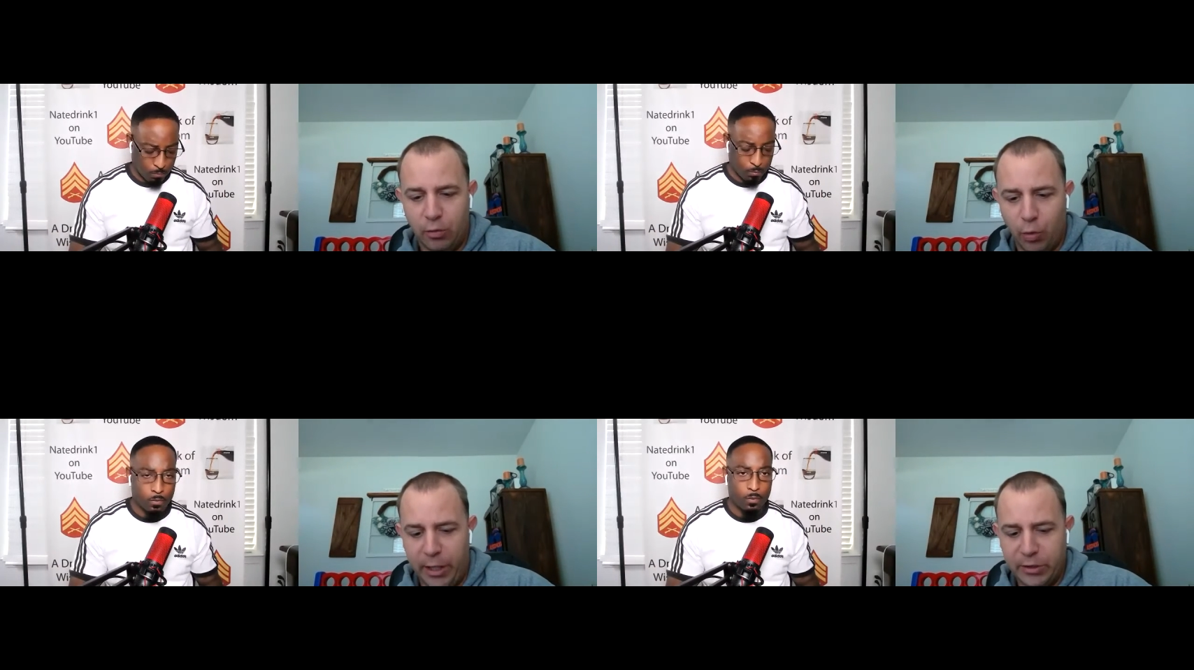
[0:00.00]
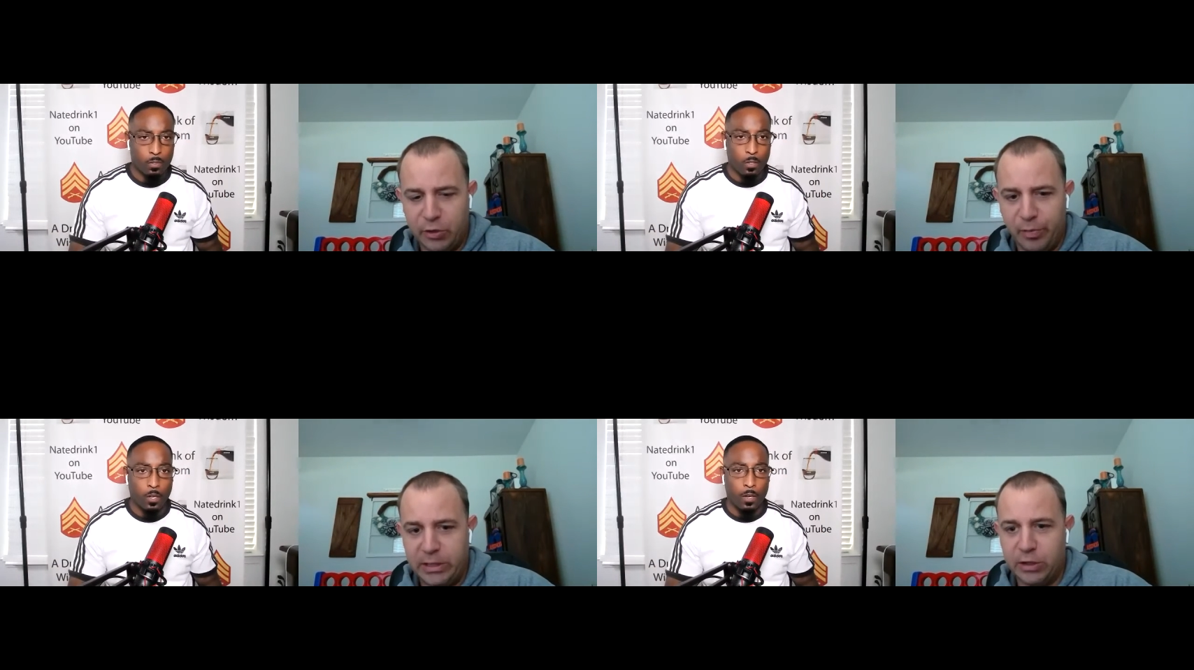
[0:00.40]
Speaker 1: were
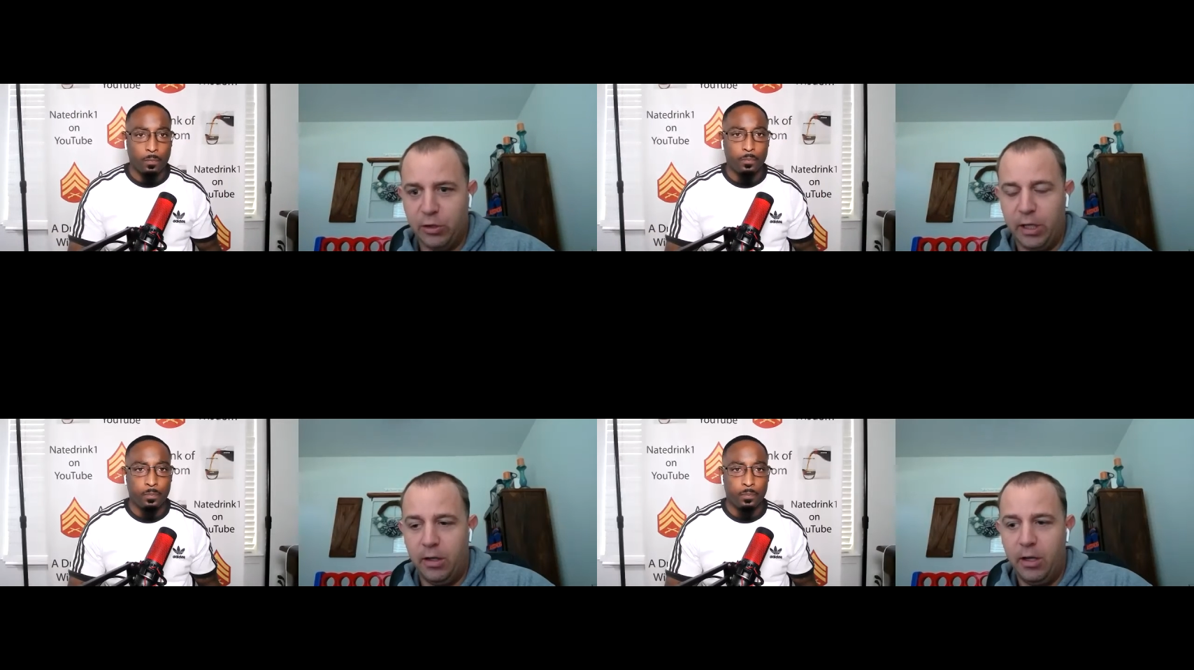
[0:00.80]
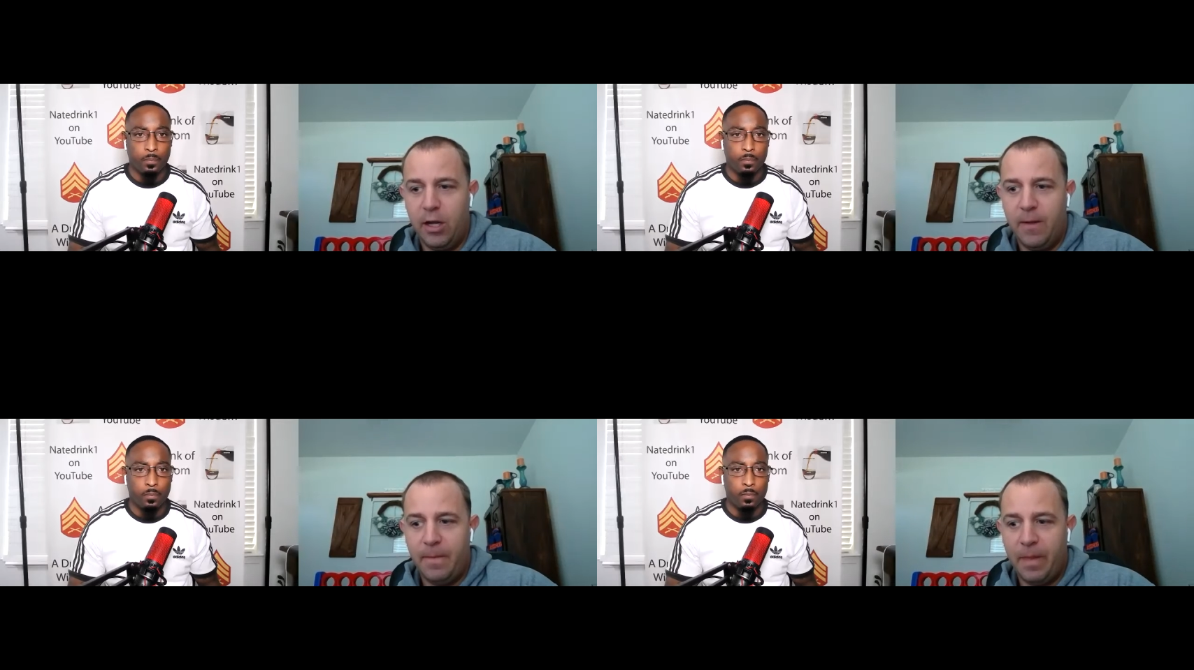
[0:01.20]
answered based on that.
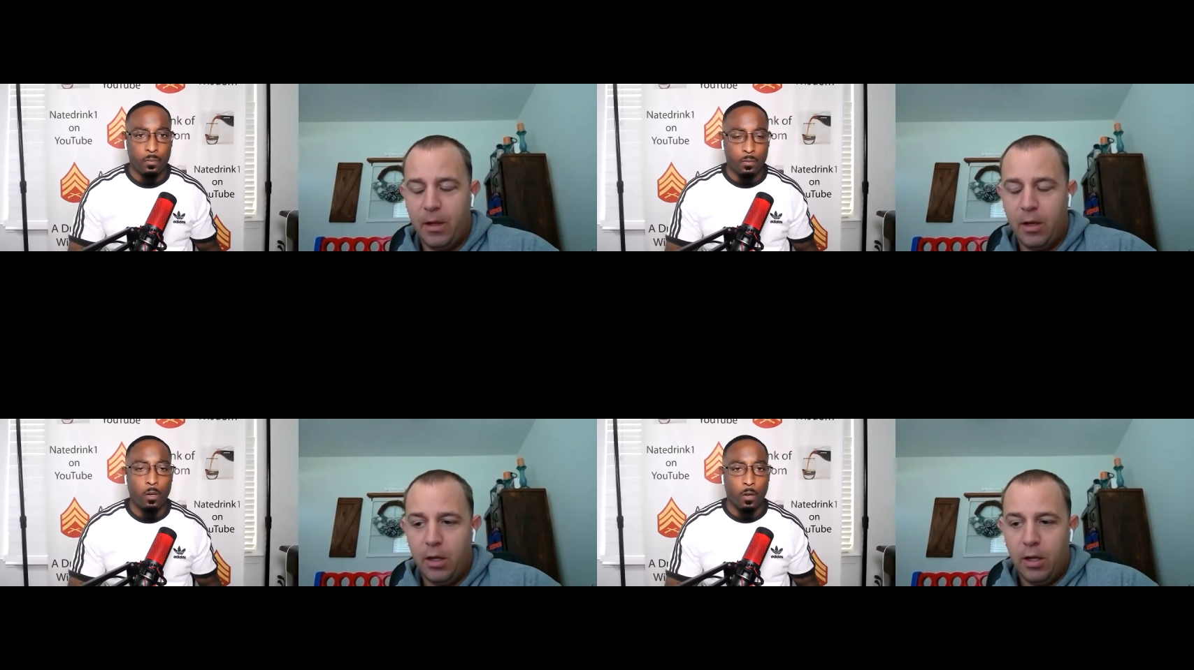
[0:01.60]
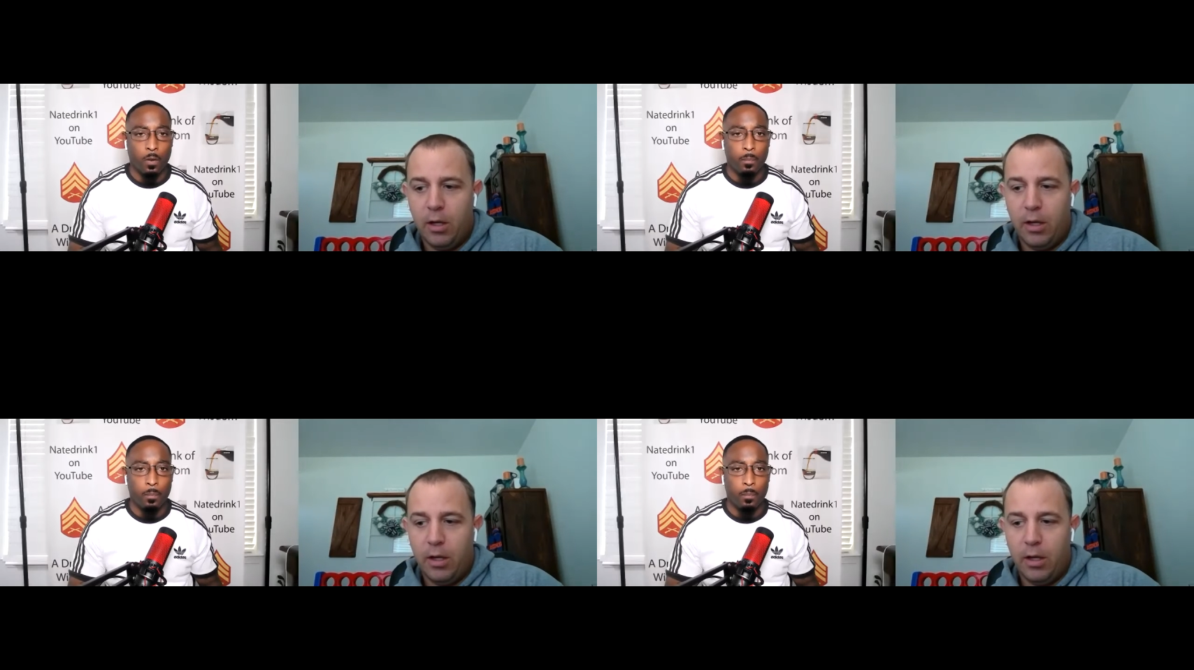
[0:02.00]
Okay.